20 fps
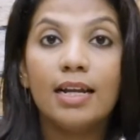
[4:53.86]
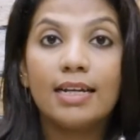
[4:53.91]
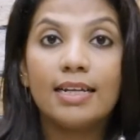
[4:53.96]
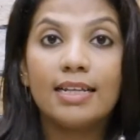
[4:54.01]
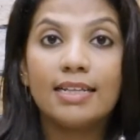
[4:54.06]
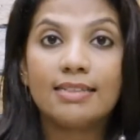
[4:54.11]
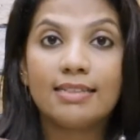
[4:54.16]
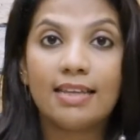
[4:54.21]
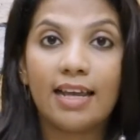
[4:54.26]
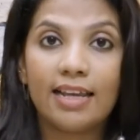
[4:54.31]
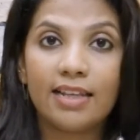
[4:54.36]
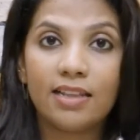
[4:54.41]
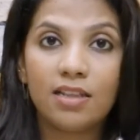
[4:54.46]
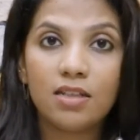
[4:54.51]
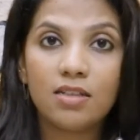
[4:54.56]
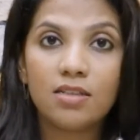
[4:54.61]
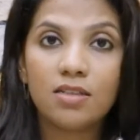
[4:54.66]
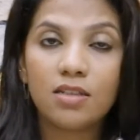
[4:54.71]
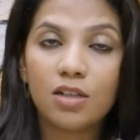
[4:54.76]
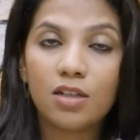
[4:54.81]
design
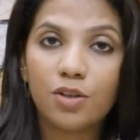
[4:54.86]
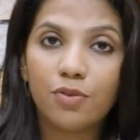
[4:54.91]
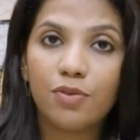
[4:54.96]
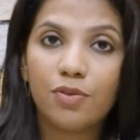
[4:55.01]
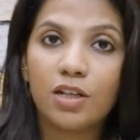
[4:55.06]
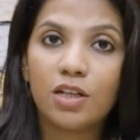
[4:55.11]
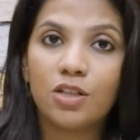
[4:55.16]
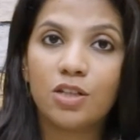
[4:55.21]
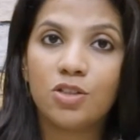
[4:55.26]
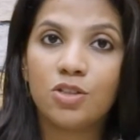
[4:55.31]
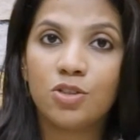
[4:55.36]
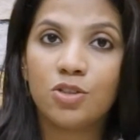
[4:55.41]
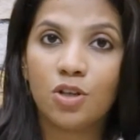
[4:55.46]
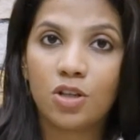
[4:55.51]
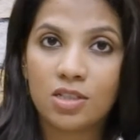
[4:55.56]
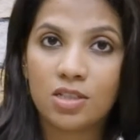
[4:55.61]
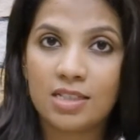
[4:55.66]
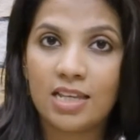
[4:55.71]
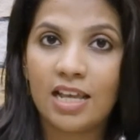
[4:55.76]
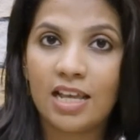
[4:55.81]
the certificates
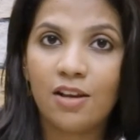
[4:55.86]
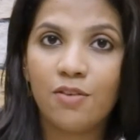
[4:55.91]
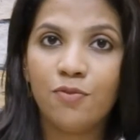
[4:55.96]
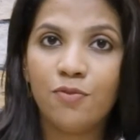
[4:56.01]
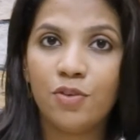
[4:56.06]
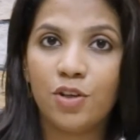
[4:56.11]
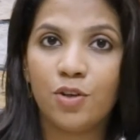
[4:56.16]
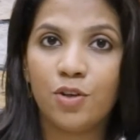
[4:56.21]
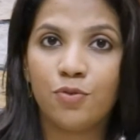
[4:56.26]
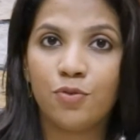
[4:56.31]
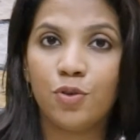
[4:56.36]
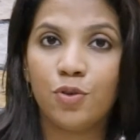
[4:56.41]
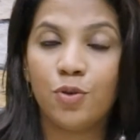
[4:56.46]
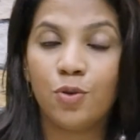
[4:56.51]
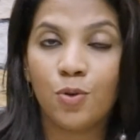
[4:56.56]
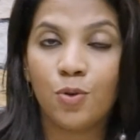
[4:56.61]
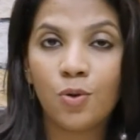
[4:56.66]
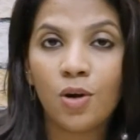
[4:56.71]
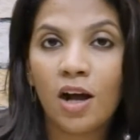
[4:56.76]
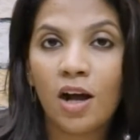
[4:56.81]
yourself if
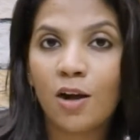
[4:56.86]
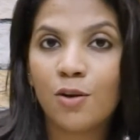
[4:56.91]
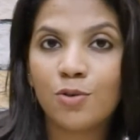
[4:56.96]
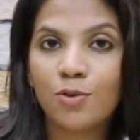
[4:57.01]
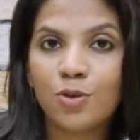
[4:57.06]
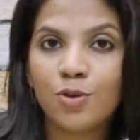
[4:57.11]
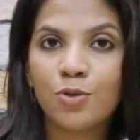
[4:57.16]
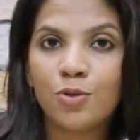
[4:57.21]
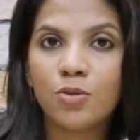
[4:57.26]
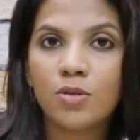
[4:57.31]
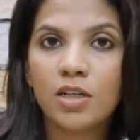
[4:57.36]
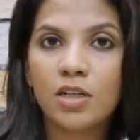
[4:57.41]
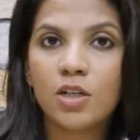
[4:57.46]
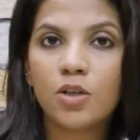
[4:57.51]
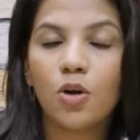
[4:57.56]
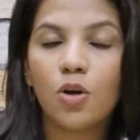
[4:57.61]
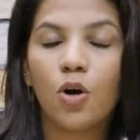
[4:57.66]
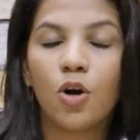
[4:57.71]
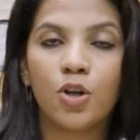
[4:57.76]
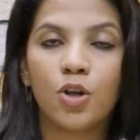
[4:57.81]
you know how to do
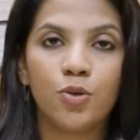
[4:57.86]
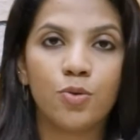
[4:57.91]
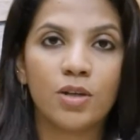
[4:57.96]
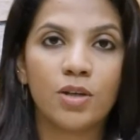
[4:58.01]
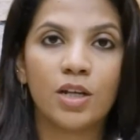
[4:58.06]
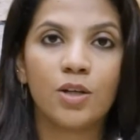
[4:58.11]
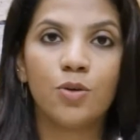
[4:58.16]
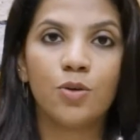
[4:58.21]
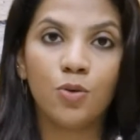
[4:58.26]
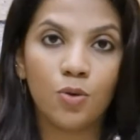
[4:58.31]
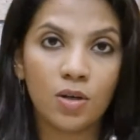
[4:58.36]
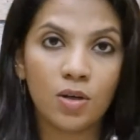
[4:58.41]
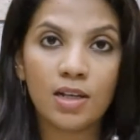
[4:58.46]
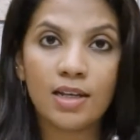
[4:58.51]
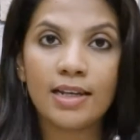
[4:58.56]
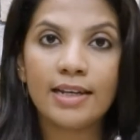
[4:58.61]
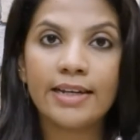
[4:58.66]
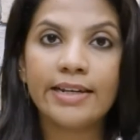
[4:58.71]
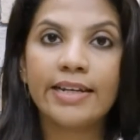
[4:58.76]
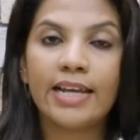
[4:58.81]
it, or you can
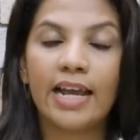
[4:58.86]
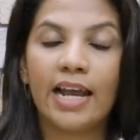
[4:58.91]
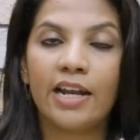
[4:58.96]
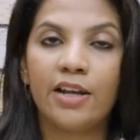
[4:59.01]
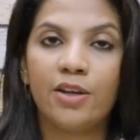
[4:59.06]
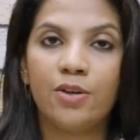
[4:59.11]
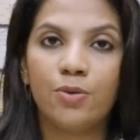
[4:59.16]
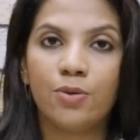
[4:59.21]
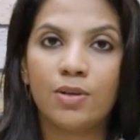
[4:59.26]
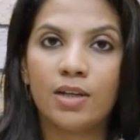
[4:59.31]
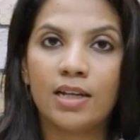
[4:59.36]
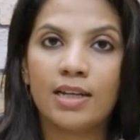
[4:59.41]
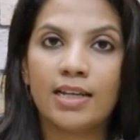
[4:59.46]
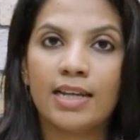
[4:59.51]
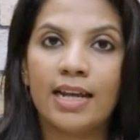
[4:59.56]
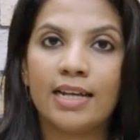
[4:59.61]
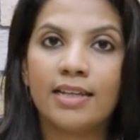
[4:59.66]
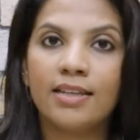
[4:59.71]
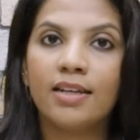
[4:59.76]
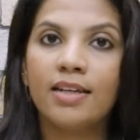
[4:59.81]
Google it and you can
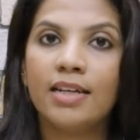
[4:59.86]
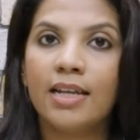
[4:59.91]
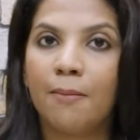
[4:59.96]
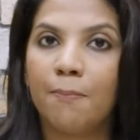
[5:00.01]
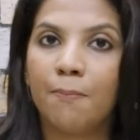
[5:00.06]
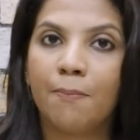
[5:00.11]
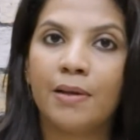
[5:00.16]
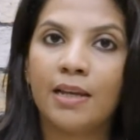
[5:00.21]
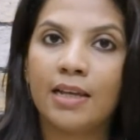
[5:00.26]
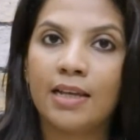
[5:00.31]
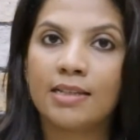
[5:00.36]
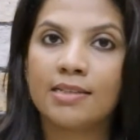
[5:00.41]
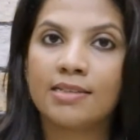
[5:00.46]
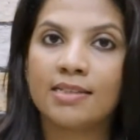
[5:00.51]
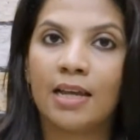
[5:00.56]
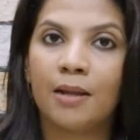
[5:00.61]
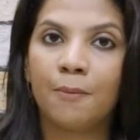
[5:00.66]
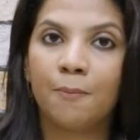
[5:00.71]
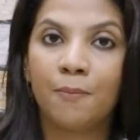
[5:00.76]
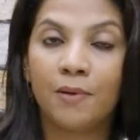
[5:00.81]
get the
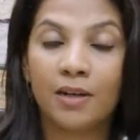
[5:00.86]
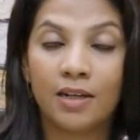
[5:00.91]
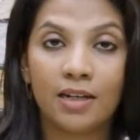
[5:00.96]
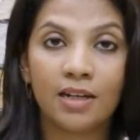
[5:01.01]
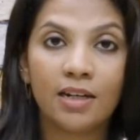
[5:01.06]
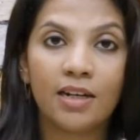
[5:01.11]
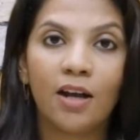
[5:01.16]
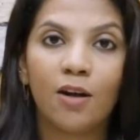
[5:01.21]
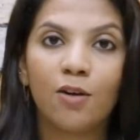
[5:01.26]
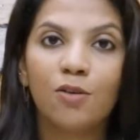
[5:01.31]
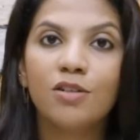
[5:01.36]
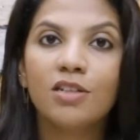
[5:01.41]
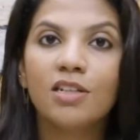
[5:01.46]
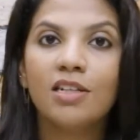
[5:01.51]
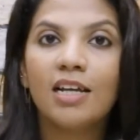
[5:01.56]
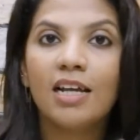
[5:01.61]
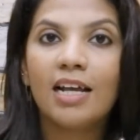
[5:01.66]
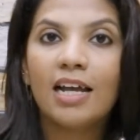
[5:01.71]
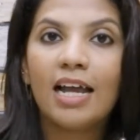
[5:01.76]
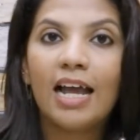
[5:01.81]
templates and print it out
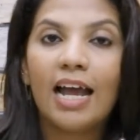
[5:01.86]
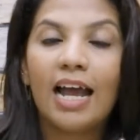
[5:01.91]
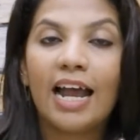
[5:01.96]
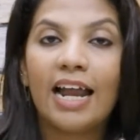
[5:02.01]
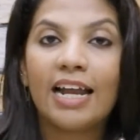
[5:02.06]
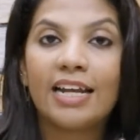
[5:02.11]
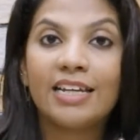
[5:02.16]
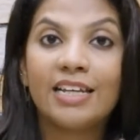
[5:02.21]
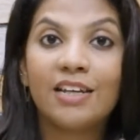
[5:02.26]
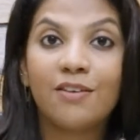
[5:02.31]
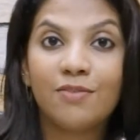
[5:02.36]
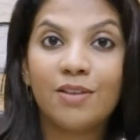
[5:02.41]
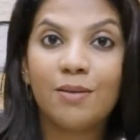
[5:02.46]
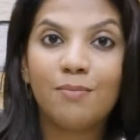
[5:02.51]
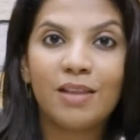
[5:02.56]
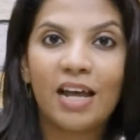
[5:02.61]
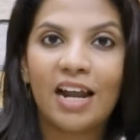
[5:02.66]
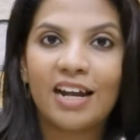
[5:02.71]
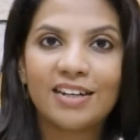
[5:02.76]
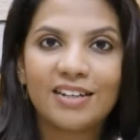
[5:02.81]
and give
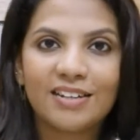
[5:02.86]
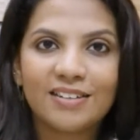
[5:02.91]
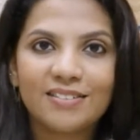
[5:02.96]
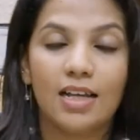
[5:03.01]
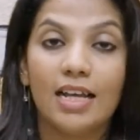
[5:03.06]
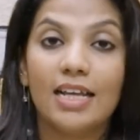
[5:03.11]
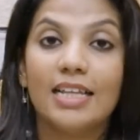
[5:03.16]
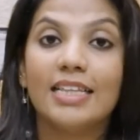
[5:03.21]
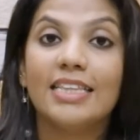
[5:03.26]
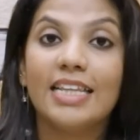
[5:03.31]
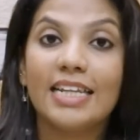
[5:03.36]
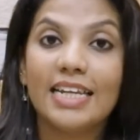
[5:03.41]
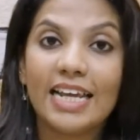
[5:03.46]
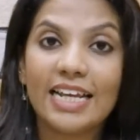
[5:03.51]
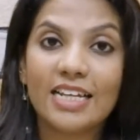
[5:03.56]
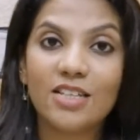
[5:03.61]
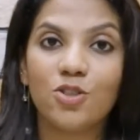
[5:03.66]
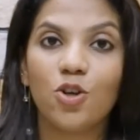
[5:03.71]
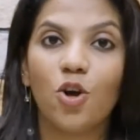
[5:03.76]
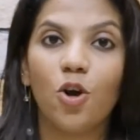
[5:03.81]
them that. The
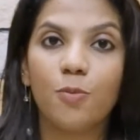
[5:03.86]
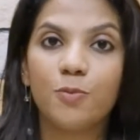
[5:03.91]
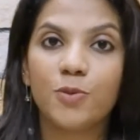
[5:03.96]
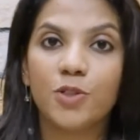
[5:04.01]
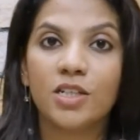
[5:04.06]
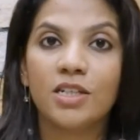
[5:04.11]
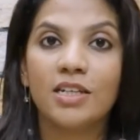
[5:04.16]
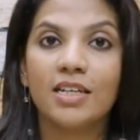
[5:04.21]
next option